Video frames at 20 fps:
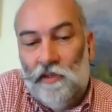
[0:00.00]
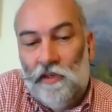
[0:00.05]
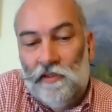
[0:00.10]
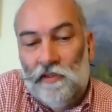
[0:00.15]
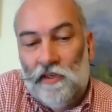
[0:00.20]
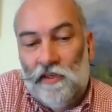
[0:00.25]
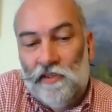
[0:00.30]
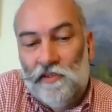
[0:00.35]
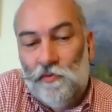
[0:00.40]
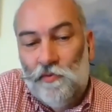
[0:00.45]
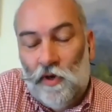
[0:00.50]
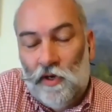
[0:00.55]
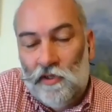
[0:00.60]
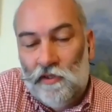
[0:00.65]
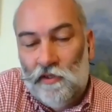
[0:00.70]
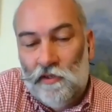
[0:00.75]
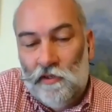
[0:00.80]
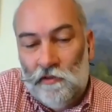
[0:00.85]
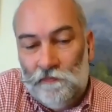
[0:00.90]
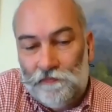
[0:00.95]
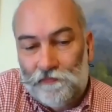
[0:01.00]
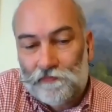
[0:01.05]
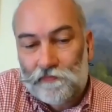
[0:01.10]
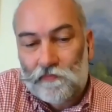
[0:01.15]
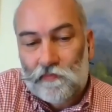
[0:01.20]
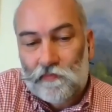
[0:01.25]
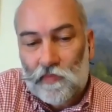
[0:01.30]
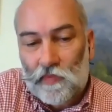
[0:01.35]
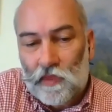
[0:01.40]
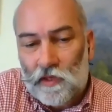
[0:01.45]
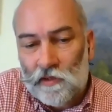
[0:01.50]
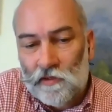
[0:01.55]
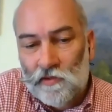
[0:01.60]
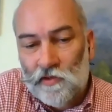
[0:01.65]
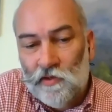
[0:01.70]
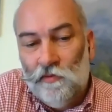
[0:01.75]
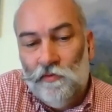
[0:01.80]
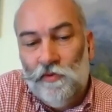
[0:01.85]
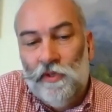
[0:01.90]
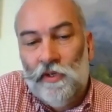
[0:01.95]
And that's why the
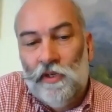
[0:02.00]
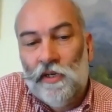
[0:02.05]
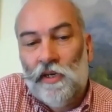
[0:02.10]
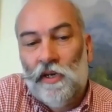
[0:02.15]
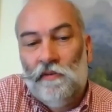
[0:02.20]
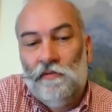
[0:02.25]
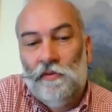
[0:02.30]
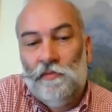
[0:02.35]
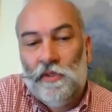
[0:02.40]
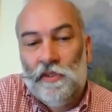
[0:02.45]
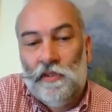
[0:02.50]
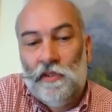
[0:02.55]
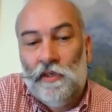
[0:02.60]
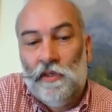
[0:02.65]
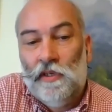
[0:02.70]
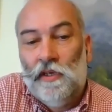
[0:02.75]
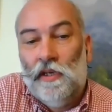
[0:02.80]
Slovenian government